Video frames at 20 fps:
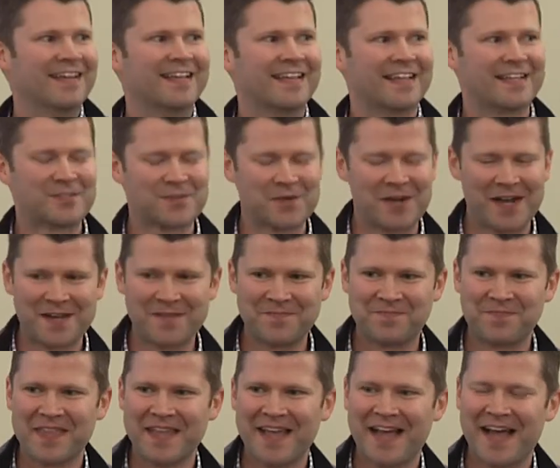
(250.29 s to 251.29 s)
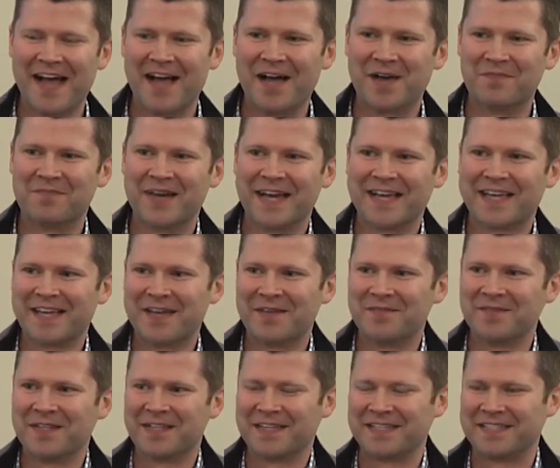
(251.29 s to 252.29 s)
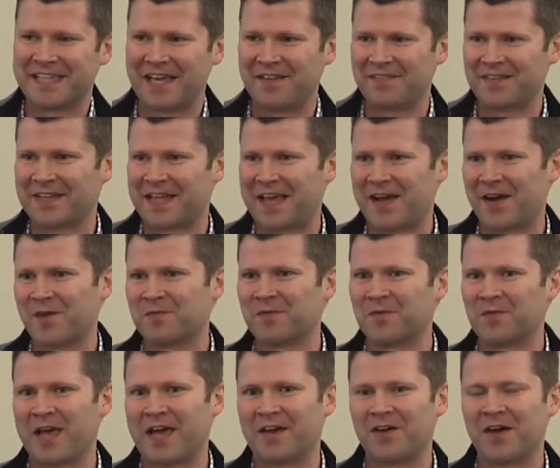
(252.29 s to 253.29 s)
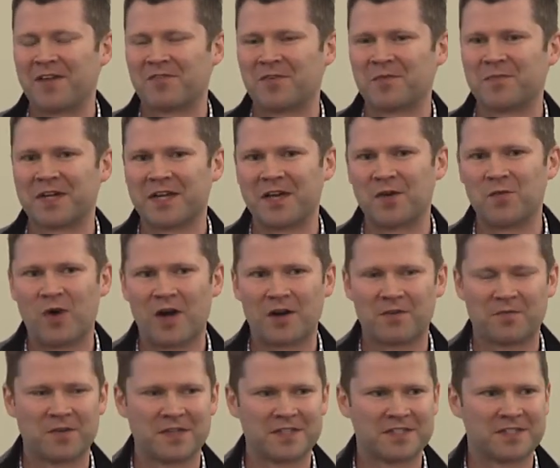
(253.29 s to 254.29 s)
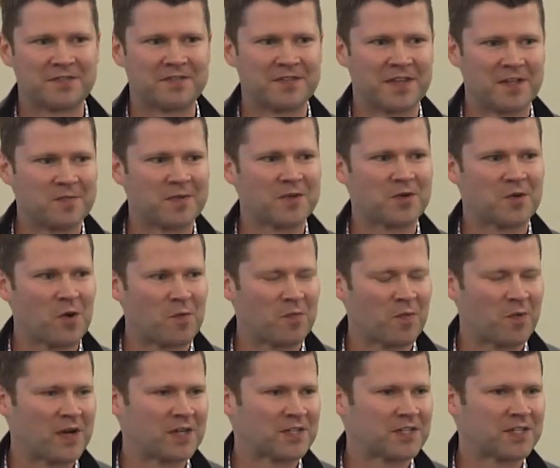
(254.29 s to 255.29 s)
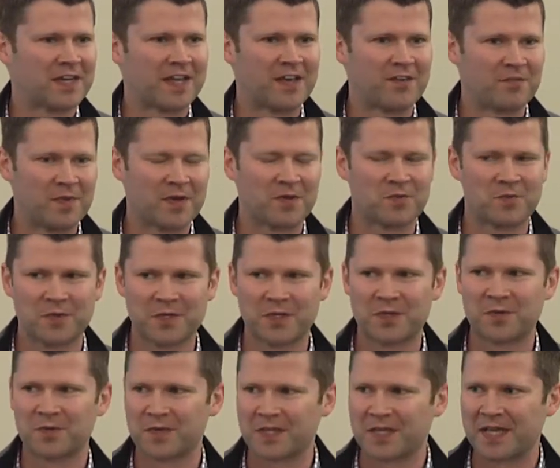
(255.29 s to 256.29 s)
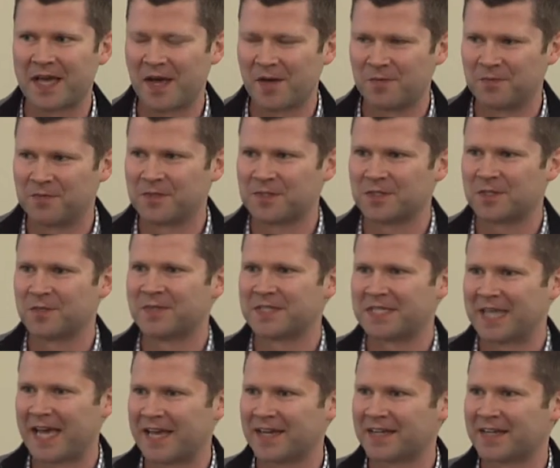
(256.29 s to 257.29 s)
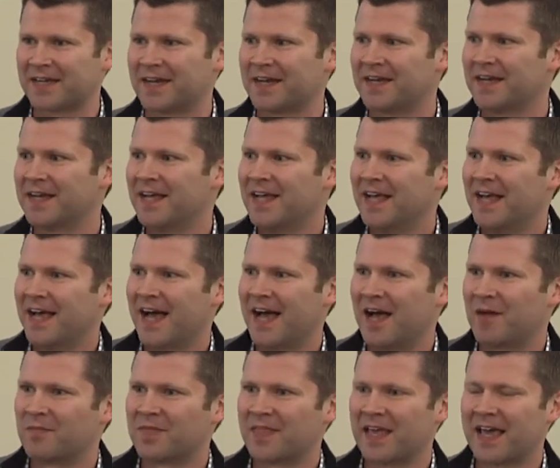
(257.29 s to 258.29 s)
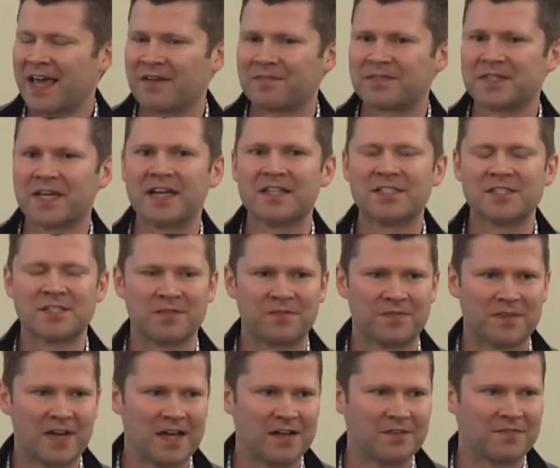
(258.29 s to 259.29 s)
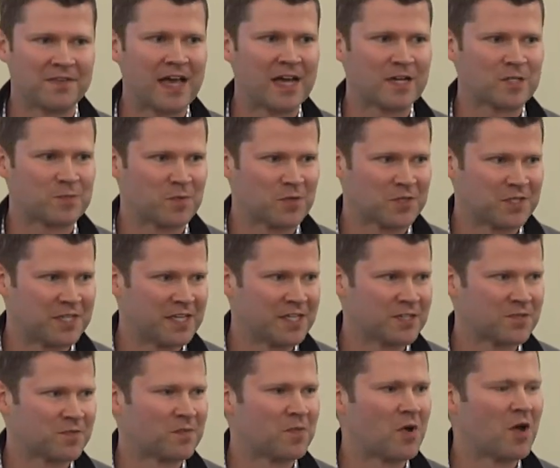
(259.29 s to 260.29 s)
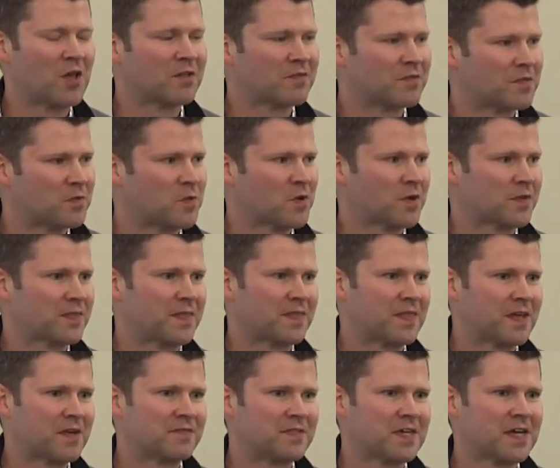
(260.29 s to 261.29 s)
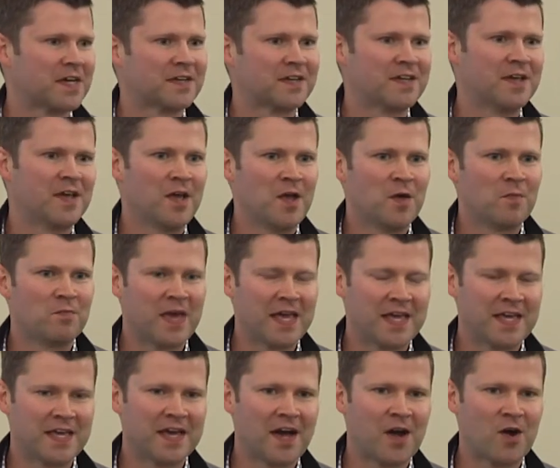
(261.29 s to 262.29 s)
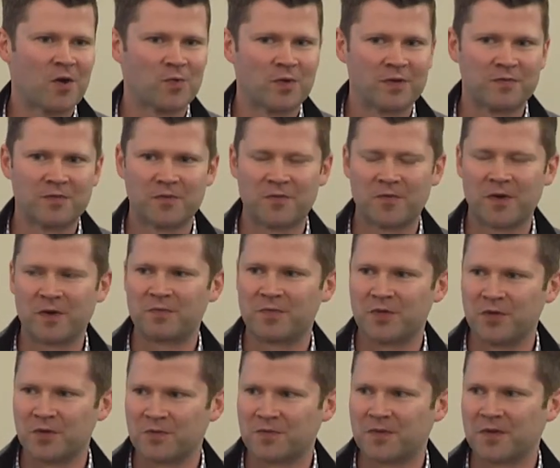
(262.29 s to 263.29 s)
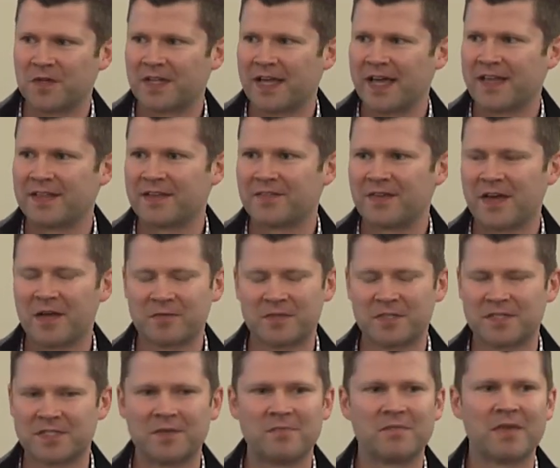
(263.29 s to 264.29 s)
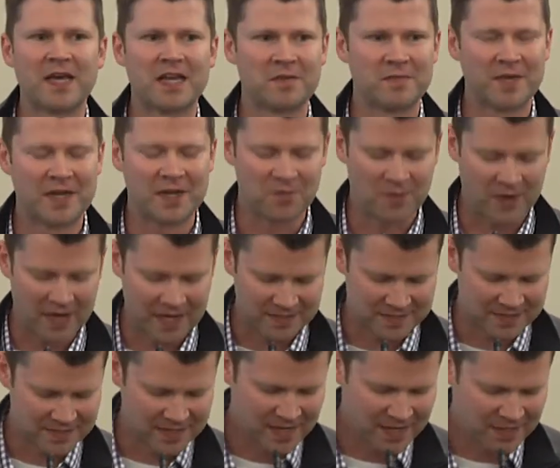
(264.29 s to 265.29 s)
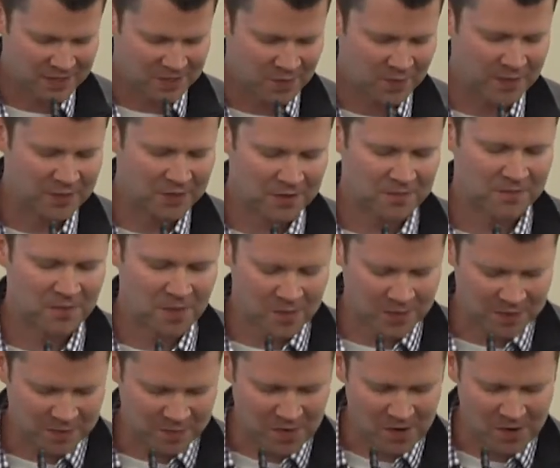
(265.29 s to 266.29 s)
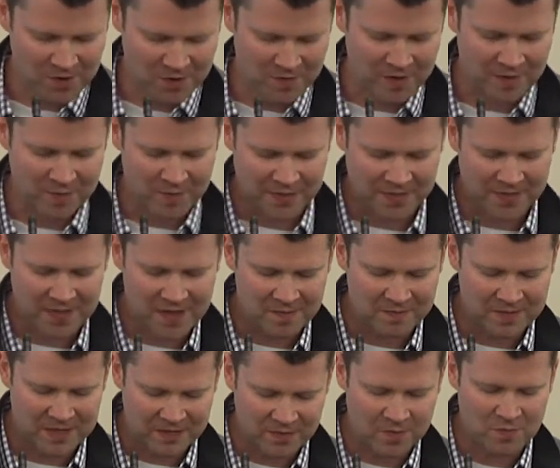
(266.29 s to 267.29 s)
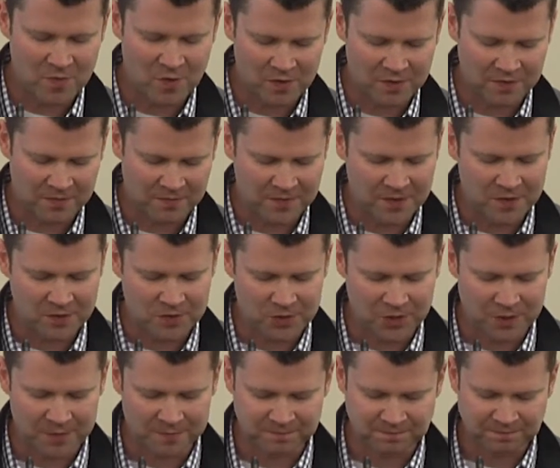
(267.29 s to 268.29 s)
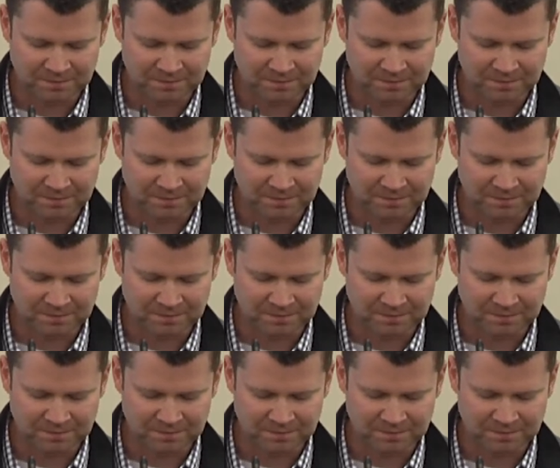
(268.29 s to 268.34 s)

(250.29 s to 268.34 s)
That's right. Mike Kimmel and David Karam and everybody at Waterfront Development Corporation have been really, really helpful to Botanica. They have tons of expertise from all of the work that they've done making our riverfront beautiful, and they've helped us in many, many ways. So we look forward to partnering with them even more in the future.